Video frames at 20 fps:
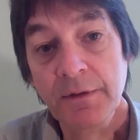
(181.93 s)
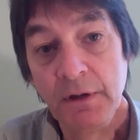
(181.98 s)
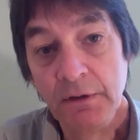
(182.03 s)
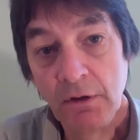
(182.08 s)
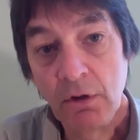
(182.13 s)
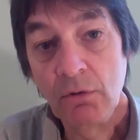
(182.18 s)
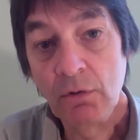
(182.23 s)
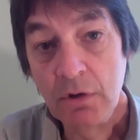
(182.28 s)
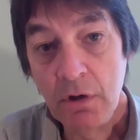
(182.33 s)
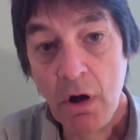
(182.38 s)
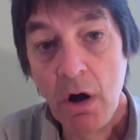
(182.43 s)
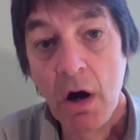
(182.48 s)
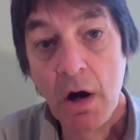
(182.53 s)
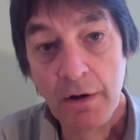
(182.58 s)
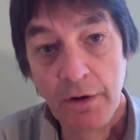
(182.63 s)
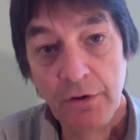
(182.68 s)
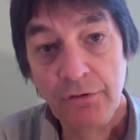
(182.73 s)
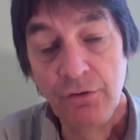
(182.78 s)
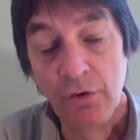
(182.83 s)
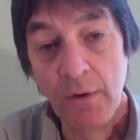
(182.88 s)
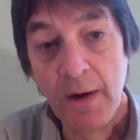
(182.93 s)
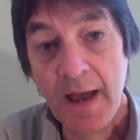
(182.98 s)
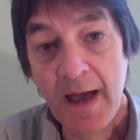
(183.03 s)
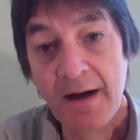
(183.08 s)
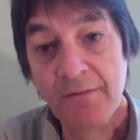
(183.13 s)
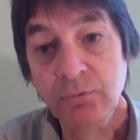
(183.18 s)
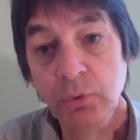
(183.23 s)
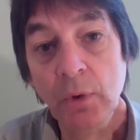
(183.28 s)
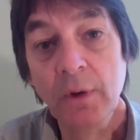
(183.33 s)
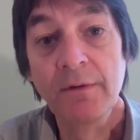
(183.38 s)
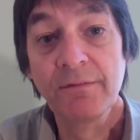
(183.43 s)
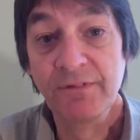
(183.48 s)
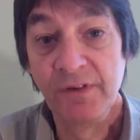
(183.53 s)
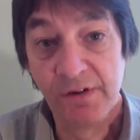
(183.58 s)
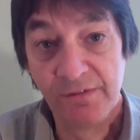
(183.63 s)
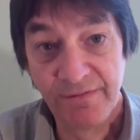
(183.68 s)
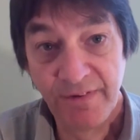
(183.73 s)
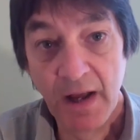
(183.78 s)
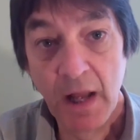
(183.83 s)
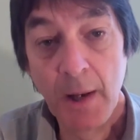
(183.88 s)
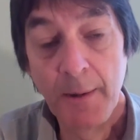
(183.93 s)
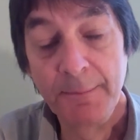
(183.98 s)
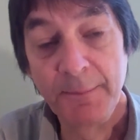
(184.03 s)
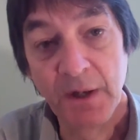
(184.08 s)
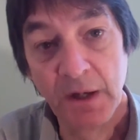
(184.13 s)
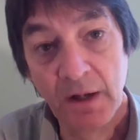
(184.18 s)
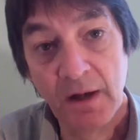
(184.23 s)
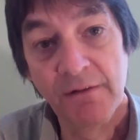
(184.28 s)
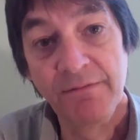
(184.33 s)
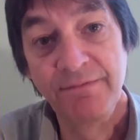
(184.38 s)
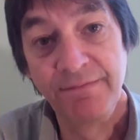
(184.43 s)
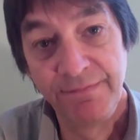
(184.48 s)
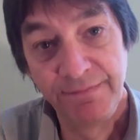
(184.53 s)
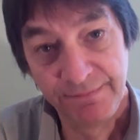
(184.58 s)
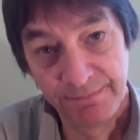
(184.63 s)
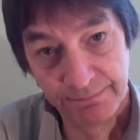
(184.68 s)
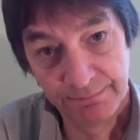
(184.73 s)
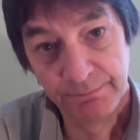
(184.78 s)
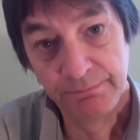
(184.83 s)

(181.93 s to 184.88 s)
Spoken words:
the little car that you have will have developed enough